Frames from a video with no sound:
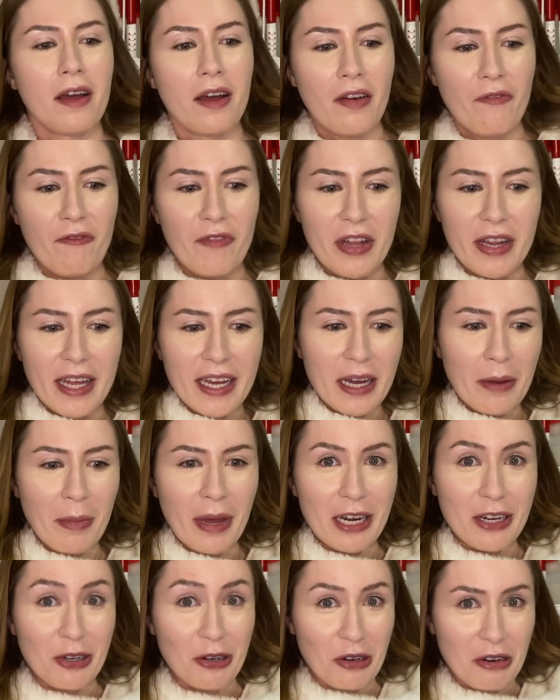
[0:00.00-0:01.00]
Feel like I'm
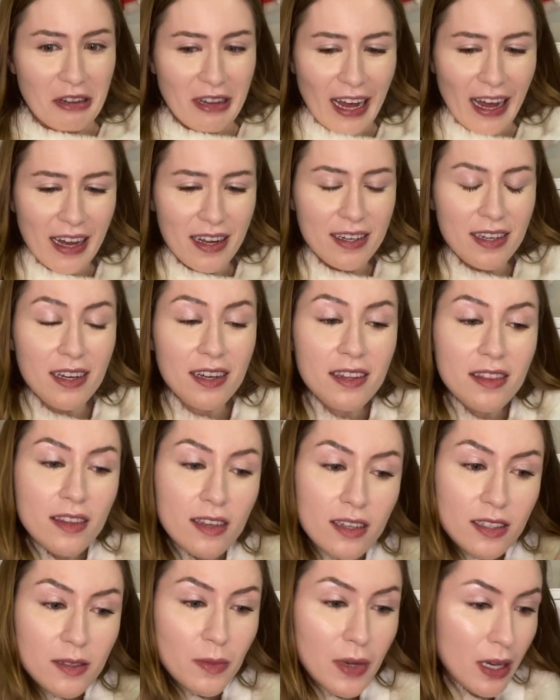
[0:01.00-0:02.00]
intergalactic.
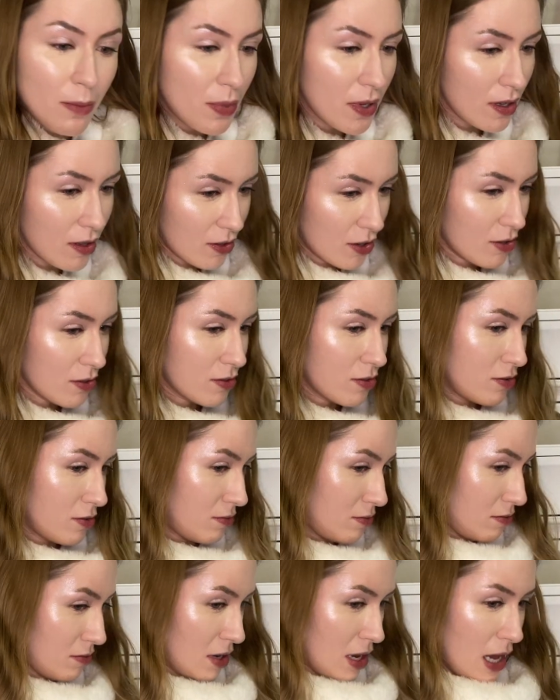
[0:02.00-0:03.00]
This may be a little
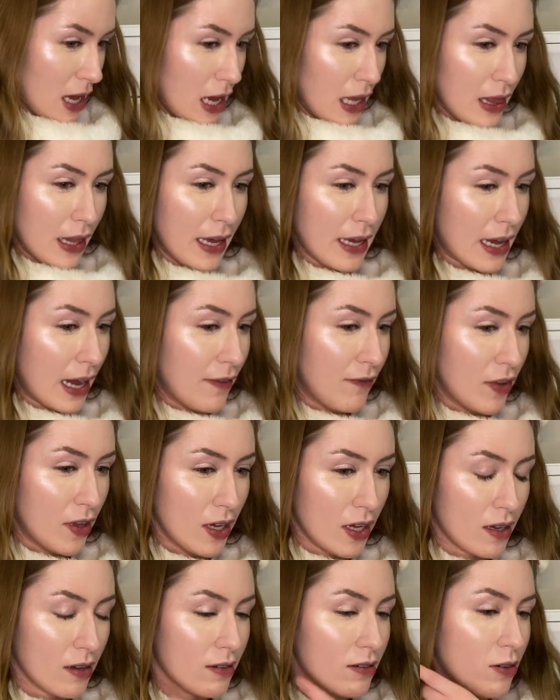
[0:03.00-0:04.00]
like, I feel
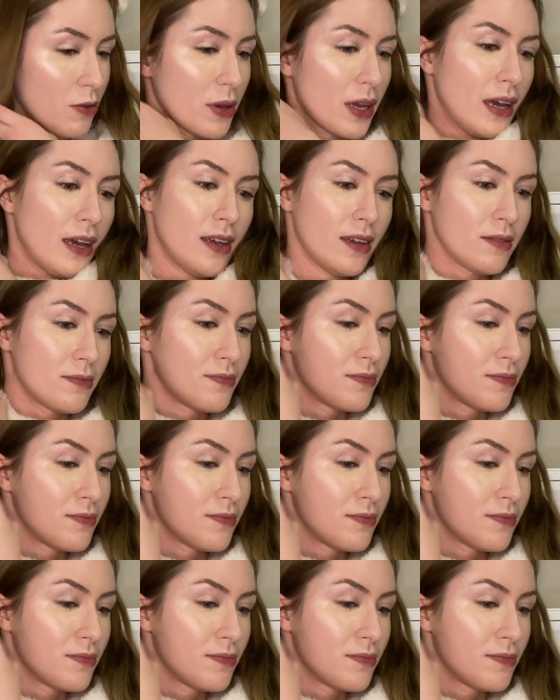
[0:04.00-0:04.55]
like, okay.